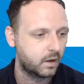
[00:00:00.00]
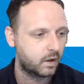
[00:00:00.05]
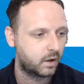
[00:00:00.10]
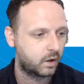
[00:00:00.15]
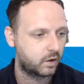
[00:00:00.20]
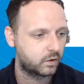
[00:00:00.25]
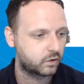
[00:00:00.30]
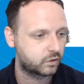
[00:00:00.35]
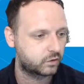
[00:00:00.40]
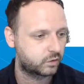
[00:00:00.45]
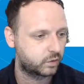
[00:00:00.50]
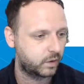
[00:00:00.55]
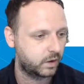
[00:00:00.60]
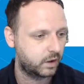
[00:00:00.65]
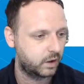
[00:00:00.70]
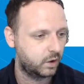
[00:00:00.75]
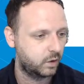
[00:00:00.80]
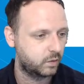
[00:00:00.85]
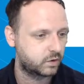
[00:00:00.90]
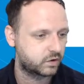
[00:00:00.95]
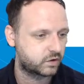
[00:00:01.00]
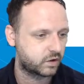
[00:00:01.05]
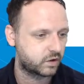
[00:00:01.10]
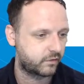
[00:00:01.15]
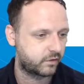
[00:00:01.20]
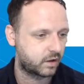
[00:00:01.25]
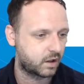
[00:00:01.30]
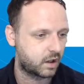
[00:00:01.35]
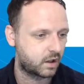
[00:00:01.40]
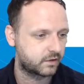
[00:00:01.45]
On your tweet, who would you start
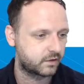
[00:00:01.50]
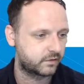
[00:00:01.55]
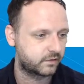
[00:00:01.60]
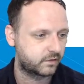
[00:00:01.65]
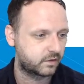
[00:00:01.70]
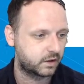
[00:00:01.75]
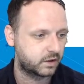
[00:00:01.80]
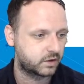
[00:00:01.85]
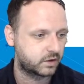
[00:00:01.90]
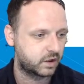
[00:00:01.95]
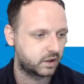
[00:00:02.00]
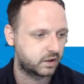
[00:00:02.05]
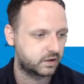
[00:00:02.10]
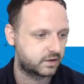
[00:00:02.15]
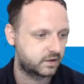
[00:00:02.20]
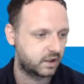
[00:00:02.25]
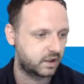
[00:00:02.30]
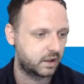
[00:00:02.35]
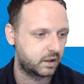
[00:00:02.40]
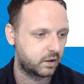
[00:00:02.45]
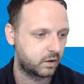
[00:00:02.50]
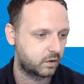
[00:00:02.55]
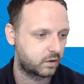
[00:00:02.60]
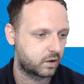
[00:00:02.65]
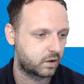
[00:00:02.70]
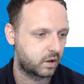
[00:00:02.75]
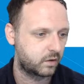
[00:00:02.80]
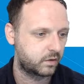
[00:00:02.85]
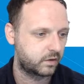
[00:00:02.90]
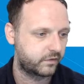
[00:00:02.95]
regardless of clean sheets? Tierney or
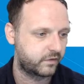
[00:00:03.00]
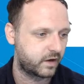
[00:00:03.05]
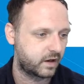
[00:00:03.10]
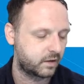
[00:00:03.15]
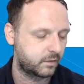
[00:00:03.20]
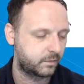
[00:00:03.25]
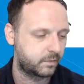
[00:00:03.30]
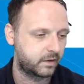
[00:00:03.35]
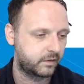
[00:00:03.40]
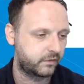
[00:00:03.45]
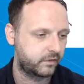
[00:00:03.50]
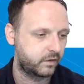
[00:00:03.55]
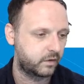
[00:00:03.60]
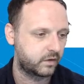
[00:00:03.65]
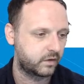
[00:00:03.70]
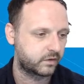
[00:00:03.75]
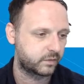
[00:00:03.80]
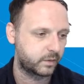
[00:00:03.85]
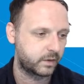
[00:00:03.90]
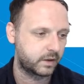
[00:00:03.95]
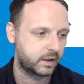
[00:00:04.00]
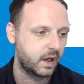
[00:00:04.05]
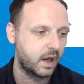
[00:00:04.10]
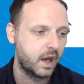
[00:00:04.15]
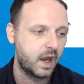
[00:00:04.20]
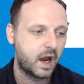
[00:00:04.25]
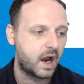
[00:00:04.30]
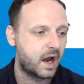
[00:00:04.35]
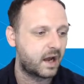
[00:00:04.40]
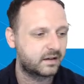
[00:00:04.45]
Cody? Final pick for you this week.
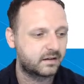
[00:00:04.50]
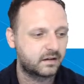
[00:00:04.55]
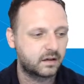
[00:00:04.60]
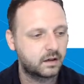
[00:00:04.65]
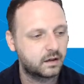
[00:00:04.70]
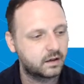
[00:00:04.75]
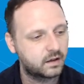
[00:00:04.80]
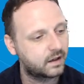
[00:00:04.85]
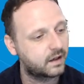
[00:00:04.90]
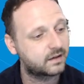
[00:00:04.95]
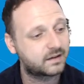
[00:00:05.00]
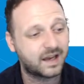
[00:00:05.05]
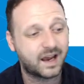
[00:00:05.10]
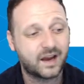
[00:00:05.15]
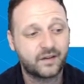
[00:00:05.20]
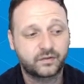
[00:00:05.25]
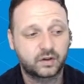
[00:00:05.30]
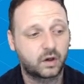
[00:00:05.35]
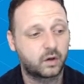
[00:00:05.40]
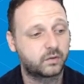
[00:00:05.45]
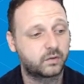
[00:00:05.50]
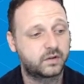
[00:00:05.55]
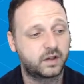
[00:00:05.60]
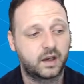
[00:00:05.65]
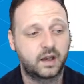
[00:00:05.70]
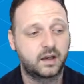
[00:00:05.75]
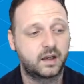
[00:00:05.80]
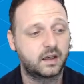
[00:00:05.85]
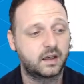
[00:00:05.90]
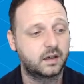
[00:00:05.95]
I'd have to go
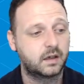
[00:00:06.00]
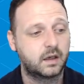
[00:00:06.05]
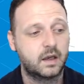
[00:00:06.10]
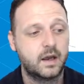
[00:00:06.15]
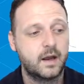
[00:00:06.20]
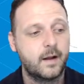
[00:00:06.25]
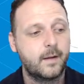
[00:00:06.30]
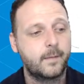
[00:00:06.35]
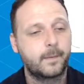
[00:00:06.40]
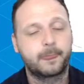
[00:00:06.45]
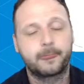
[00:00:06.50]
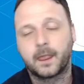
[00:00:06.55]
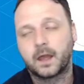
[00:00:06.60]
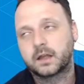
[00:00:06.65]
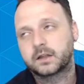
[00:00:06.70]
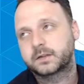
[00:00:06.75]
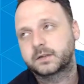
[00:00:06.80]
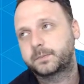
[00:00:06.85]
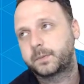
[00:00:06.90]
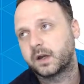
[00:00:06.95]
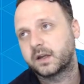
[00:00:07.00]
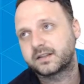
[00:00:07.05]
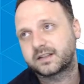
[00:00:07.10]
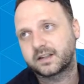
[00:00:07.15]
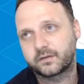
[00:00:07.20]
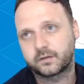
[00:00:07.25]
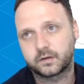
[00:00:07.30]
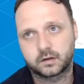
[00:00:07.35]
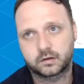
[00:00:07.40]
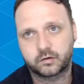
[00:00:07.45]
Tierney. Spurs
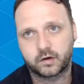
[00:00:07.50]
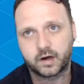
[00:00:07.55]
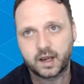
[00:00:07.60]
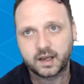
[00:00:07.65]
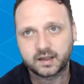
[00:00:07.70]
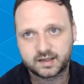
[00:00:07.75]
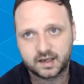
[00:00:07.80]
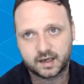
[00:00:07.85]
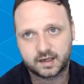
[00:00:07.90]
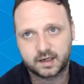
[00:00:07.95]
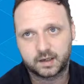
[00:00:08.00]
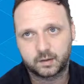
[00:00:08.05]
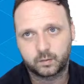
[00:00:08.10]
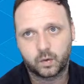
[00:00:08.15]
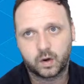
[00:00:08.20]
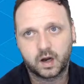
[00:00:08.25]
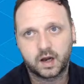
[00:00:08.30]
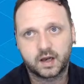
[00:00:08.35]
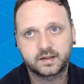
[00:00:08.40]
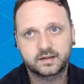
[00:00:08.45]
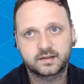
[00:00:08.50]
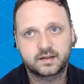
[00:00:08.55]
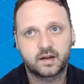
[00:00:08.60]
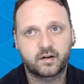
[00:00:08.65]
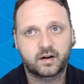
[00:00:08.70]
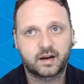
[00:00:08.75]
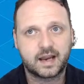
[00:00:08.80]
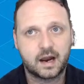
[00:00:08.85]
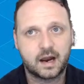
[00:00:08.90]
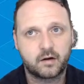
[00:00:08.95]
haven't looked great attacking wise. They're
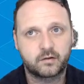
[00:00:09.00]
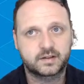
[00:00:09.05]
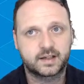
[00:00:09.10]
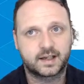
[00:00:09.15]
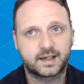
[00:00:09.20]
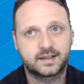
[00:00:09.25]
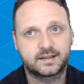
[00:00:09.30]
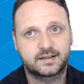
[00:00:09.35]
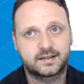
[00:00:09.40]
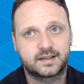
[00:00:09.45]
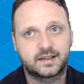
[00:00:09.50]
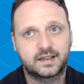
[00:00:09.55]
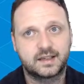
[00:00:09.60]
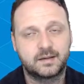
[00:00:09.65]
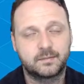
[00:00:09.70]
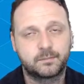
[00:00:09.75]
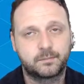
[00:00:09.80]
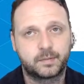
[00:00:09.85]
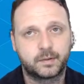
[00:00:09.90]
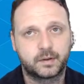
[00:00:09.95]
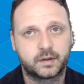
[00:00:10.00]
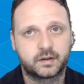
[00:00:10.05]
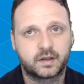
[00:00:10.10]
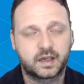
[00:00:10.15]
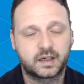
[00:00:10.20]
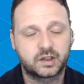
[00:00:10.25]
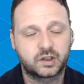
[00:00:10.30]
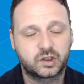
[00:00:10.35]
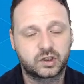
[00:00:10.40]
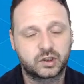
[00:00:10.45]
a counter-attacking team, but
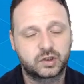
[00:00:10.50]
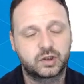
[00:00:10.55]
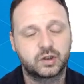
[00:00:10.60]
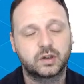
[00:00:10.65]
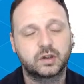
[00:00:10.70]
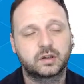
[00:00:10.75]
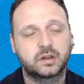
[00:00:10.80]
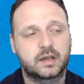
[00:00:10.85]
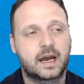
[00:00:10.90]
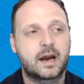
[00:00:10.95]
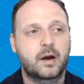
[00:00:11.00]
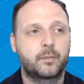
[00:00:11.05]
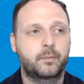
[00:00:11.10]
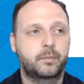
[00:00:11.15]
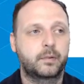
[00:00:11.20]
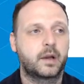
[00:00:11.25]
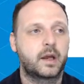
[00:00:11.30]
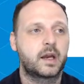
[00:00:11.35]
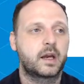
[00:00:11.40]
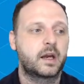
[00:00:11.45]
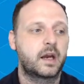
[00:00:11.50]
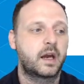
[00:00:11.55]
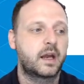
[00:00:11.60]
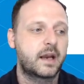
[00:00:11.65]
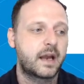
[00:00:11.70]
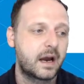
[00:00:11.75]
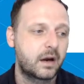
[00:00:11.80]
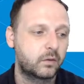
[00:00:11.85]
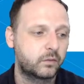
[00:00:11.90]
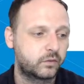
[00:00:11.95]
they should outplay and
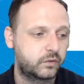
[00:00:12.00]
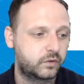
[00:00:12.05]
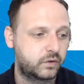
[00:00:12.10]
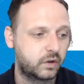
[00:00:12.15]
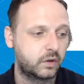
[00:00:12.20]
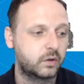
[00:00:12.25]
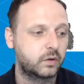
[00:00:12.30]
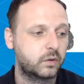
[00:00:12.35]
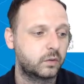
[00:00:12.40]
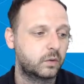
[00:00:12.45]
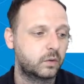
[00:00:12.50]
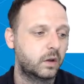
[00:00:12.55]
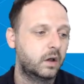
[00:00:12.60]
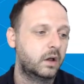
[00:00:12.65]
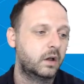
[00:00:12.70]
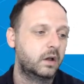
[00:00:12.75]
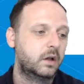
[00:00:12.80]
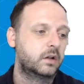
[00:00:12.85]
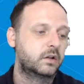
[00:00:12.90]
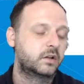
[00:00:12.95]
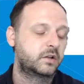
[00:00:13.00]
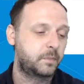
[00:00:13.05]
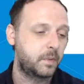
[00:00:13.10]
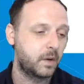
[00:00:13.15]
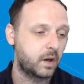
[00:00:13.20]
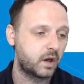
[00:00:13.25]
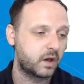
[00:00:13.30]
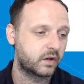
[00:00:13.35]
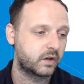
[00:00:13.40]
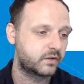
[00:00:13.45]
outdo
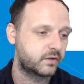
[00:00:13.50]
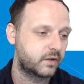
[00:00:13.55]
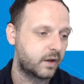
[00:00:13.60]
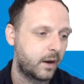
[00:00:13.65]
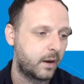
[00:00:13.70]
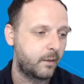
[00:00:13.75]
Spurs.